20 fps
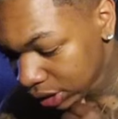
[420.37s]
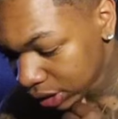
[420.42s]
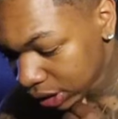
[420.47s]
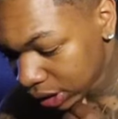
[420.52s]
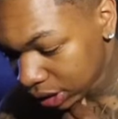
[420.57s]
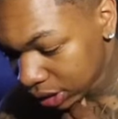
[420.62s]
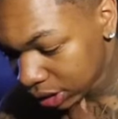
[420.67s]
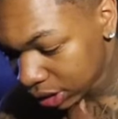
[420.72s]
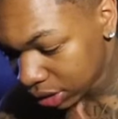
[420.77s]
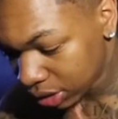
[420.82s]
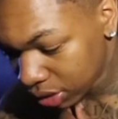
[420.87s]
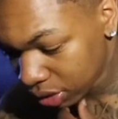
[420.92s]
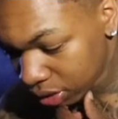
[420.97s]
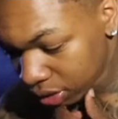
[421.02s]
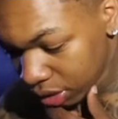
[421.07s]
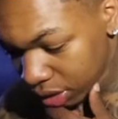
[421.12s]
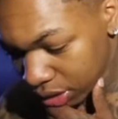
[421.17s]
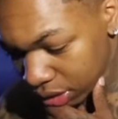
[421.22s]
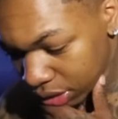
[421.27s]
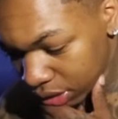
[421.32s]
Yes,
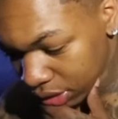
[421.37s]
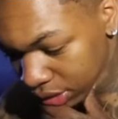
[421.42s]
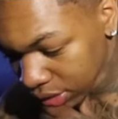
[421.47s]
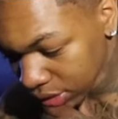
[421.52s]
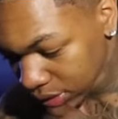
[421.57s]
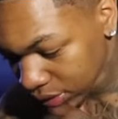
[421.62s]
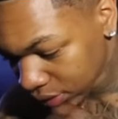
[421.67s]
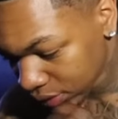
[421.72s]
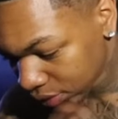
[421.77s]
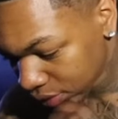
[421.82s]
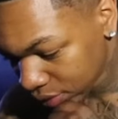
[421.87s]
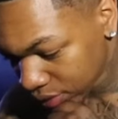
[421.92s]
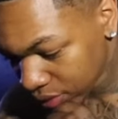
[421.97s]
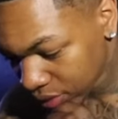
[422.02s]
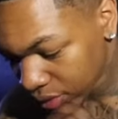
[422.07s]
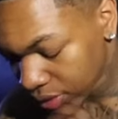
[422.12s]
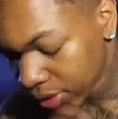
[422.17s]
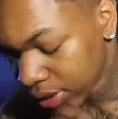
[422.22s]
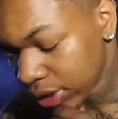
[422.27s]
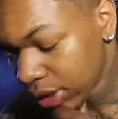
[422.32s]
sir.
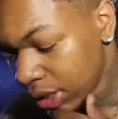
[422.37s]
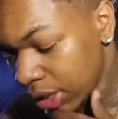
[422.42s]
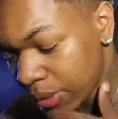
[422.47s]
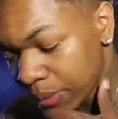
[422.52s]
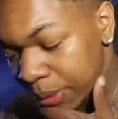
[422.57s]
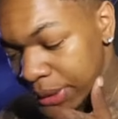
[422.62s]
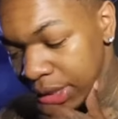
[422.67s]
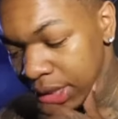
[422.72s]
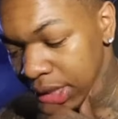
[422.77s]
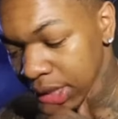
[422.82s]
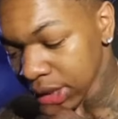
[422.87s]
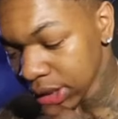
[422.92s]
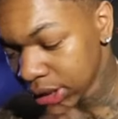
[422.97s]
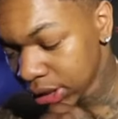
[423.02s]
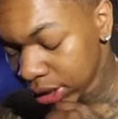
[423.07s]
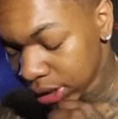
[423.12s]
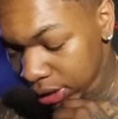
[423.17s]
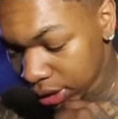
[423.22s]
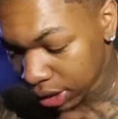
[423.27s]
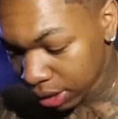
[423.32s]
Okay, I'm going to get this
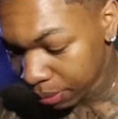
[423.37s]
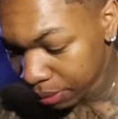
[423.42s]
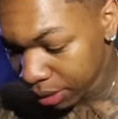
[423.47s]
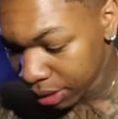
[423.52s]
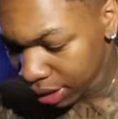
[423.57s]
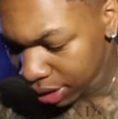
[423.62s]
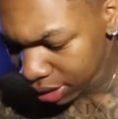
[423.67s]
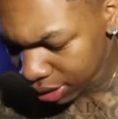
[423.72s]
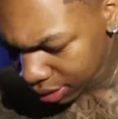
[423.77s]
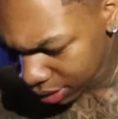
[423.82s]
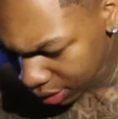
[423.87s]
an 8.